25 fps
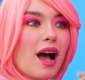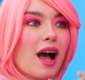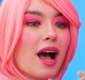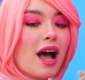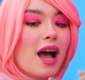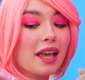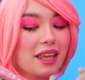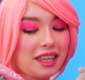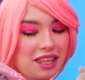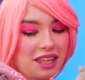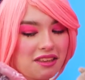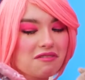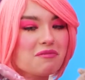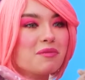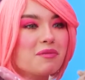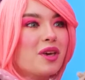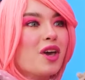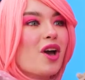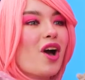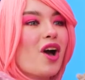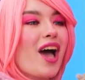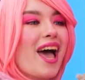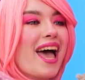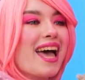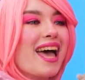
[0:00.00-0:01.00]
Put your finger
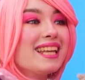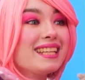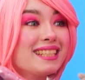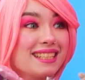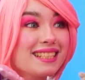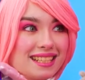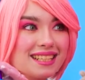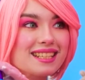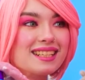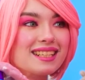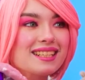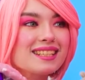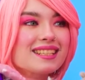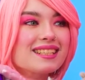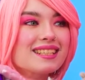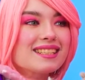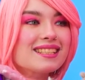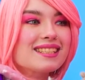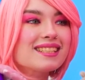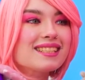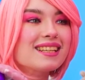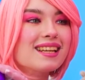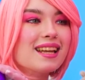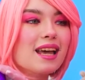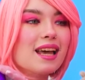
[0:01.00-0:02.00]
in there.
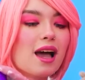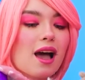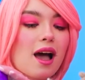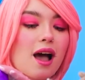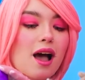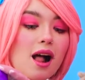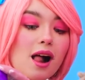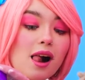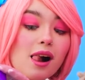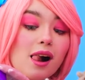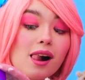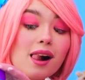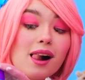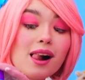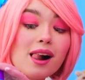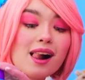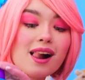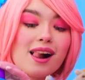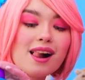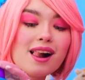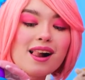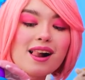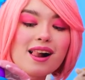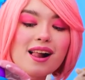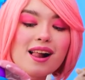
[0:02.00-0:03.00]
Is this a trap?